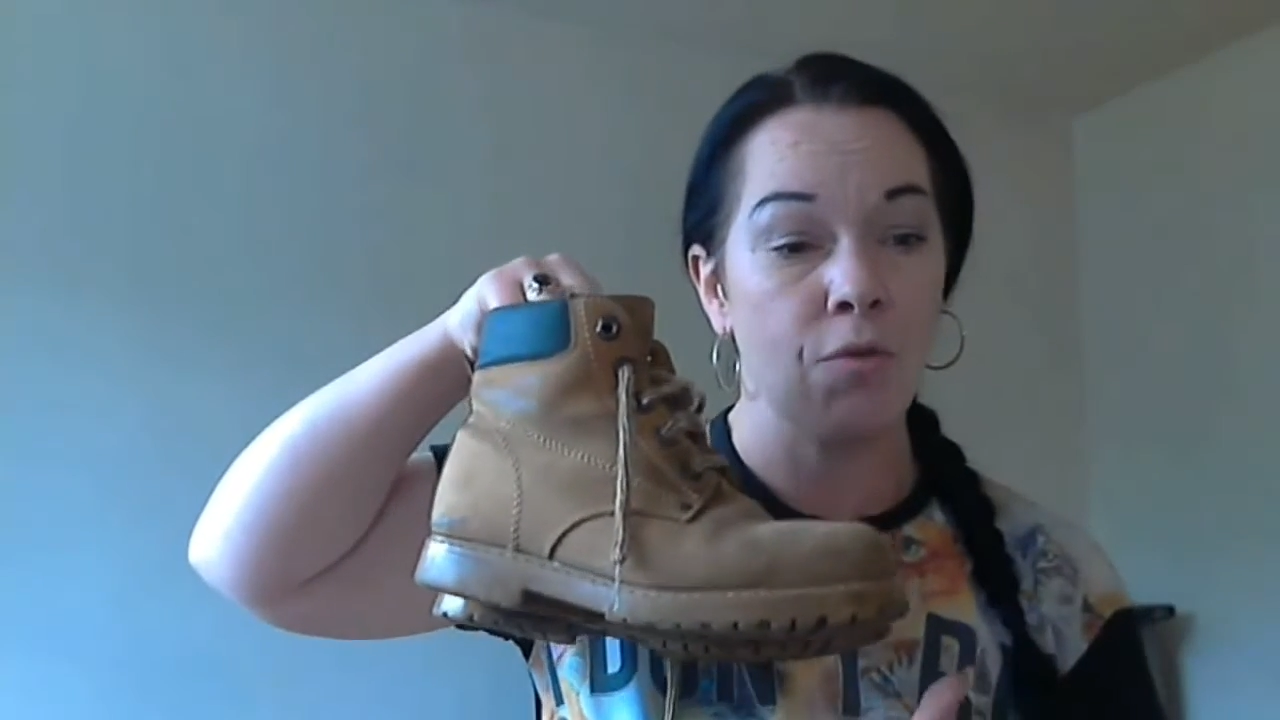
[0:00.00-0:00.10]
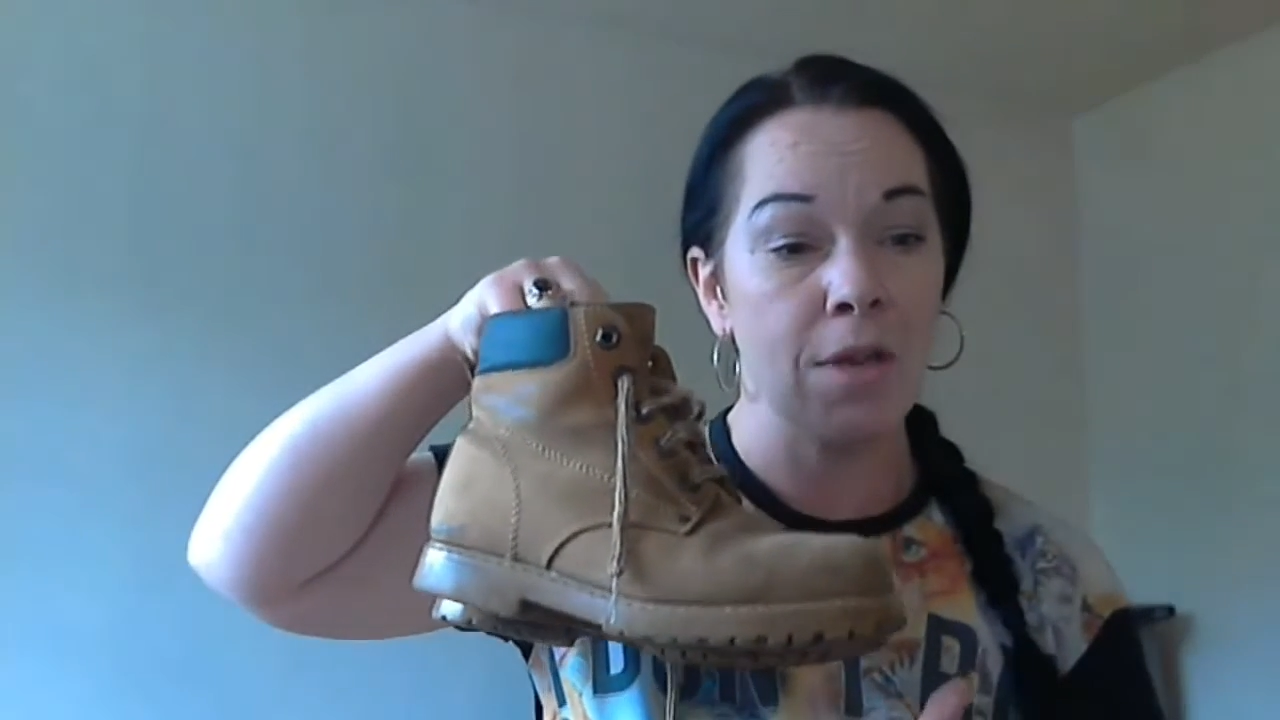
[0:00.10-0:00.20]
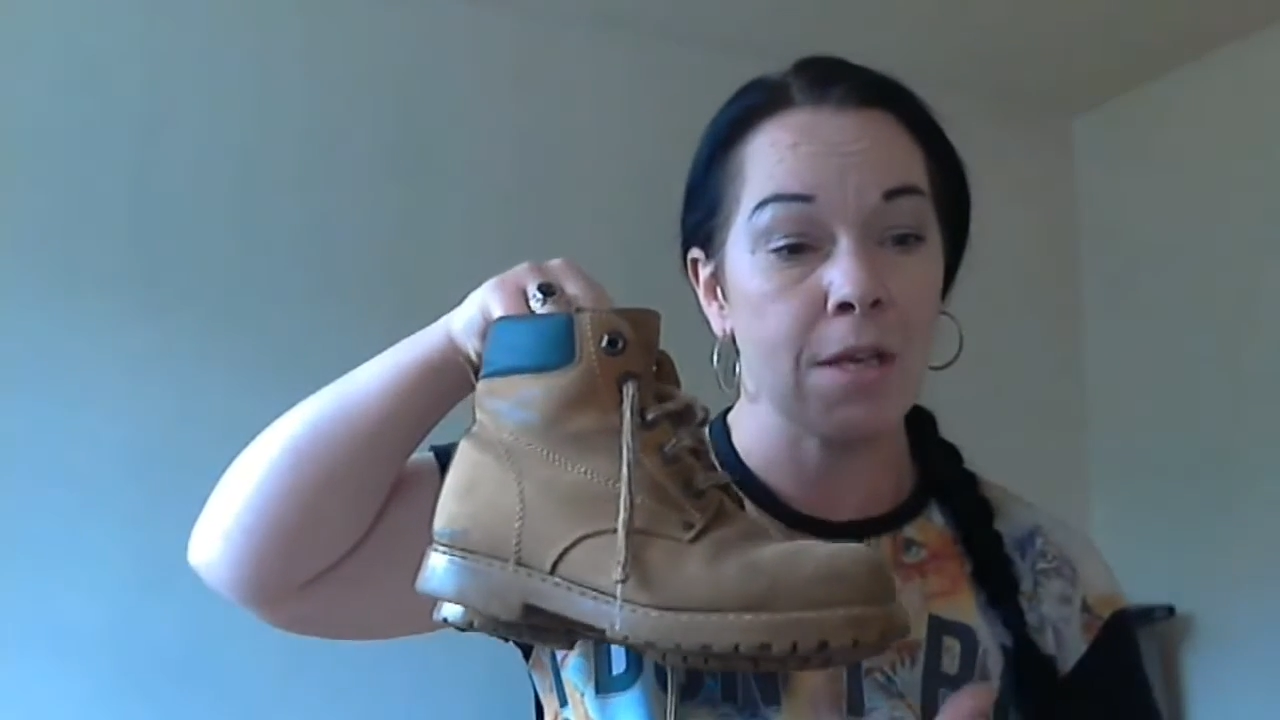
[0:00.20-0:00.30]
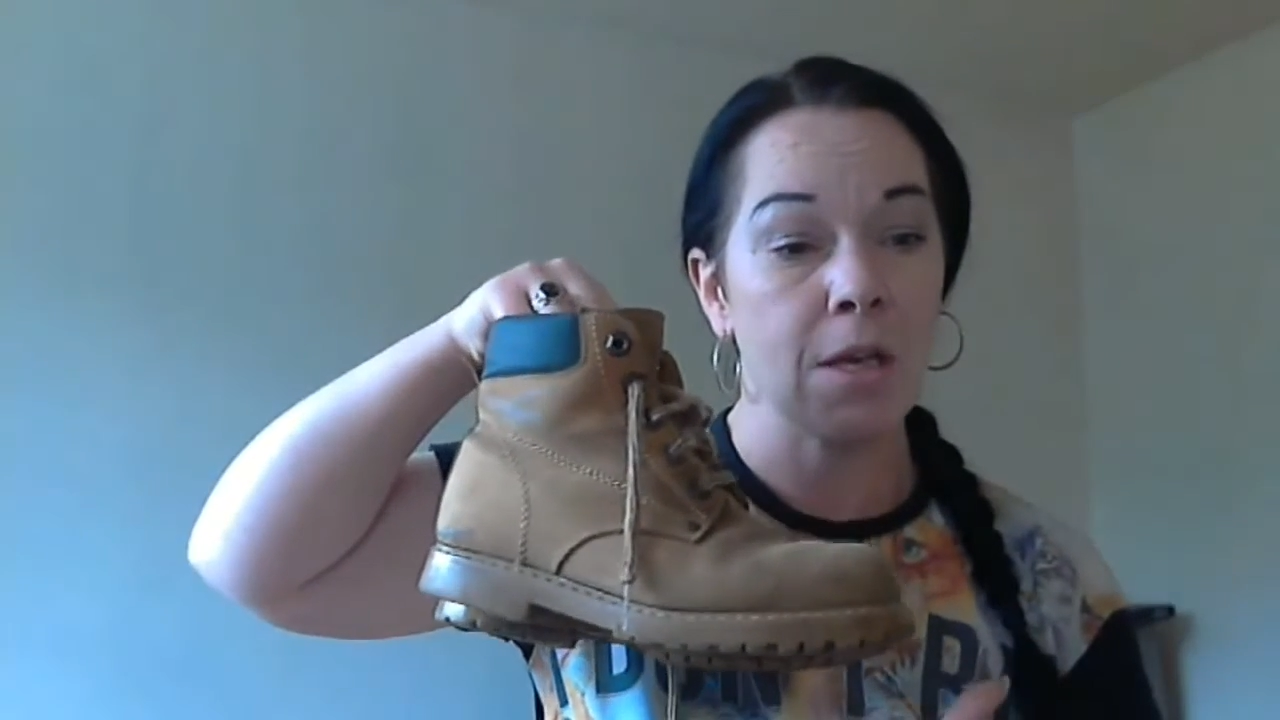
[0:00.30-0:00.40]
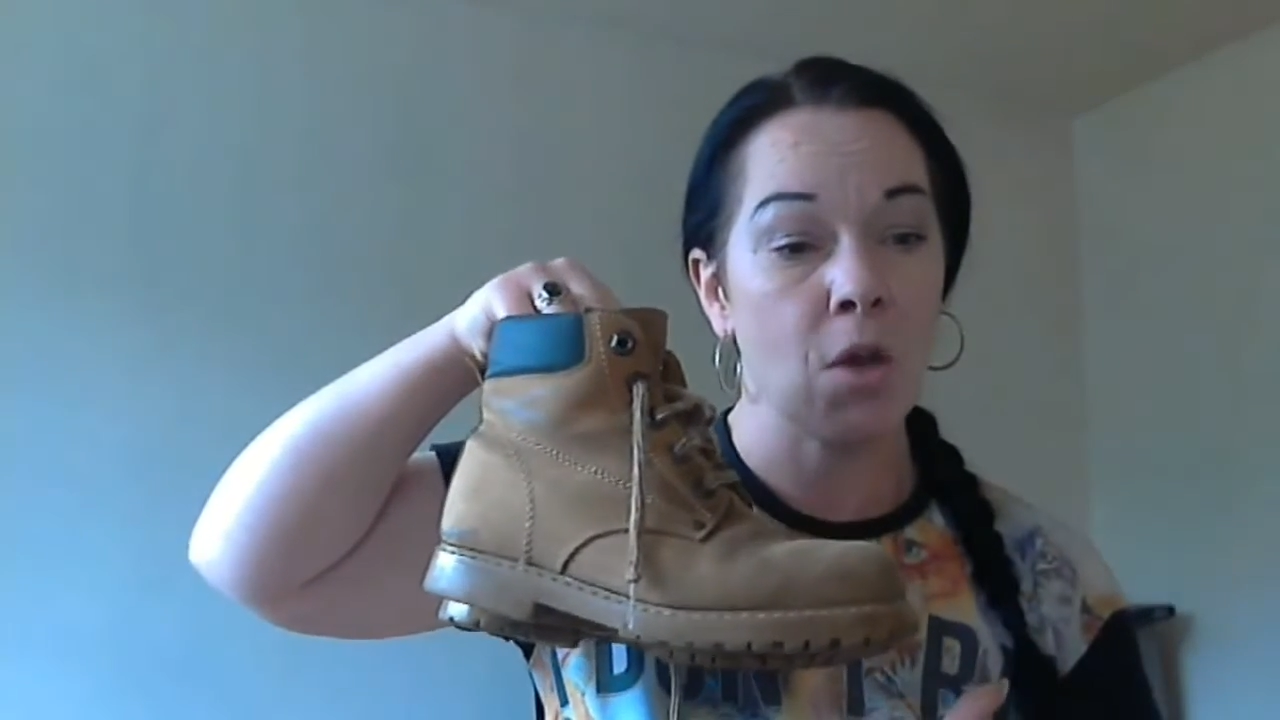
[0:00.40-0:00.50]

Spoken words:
recently